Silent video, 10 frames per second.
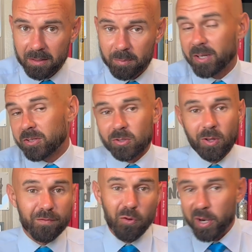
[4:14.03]
Because there's
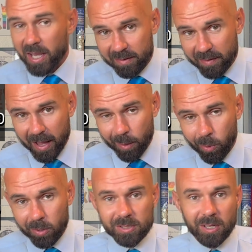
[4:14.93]
only 48
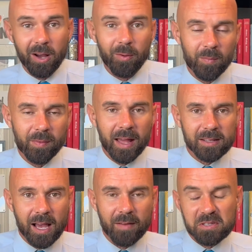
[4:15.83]
available. So
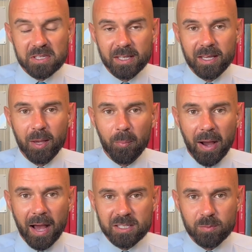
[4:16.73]
that's obviously
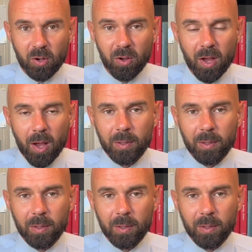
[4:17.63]
impossible.